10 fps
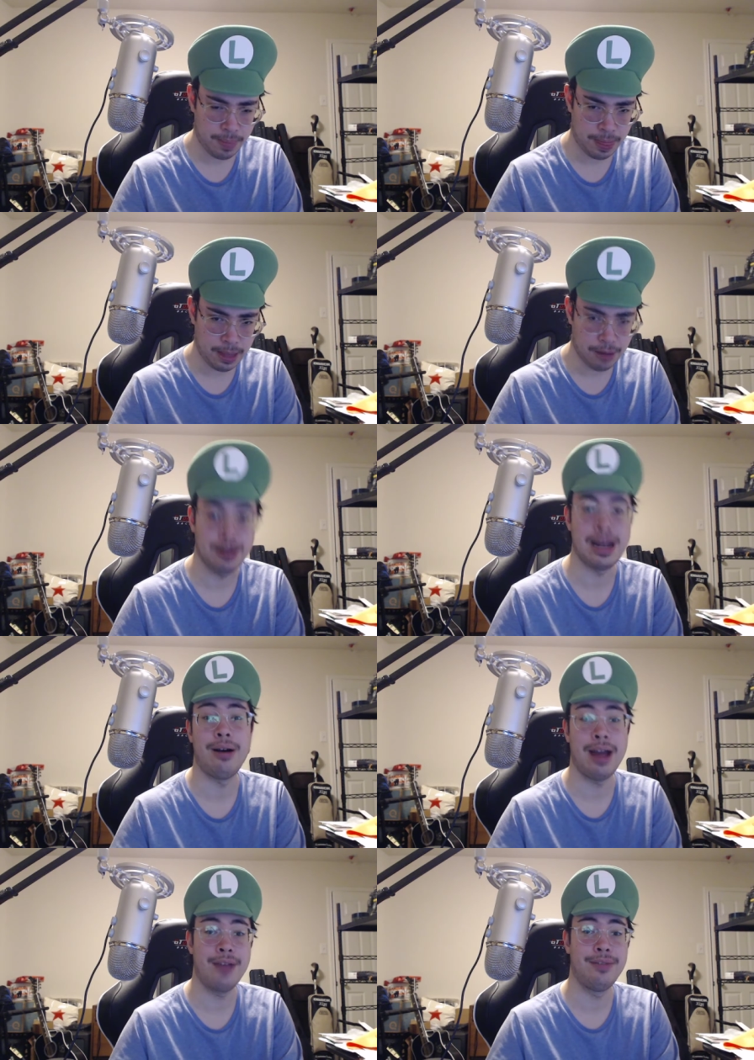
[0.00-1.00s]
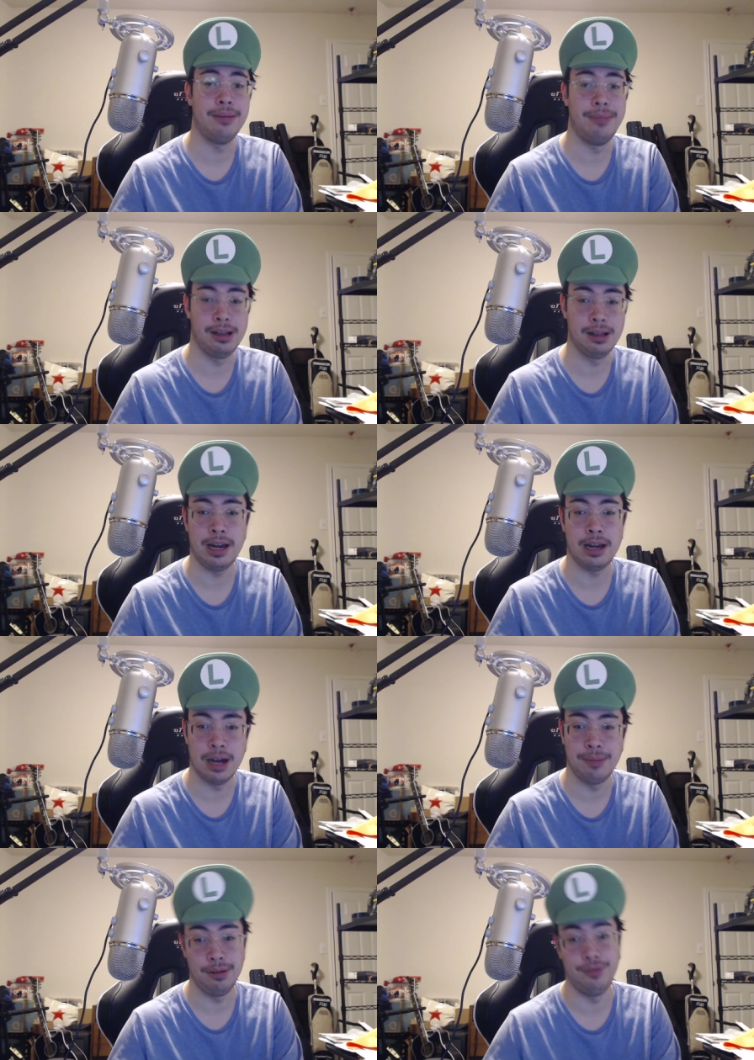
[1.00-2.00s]
or now I have the ability to
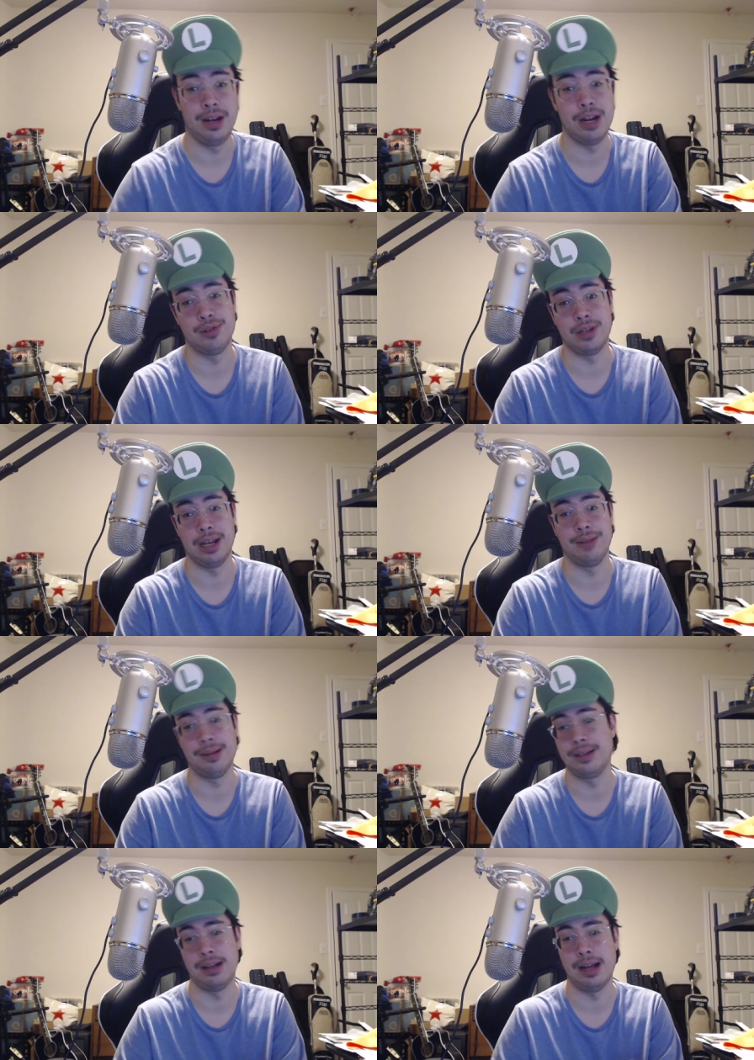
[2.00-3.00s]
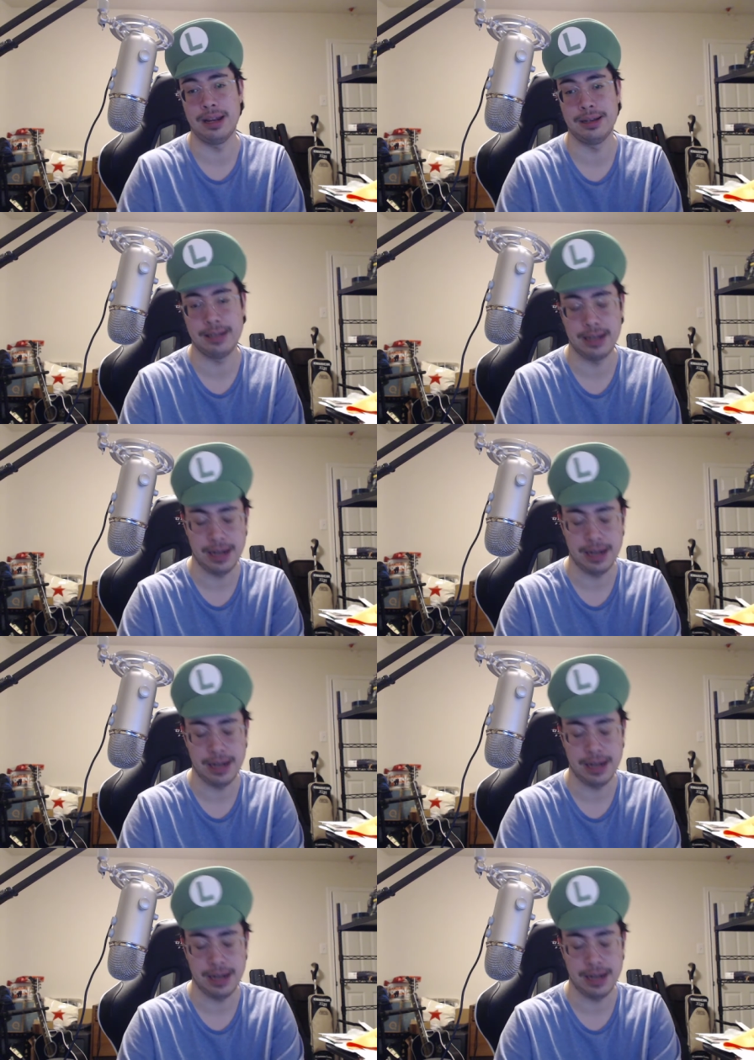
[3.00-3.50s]
upload videos again. That's all I can say.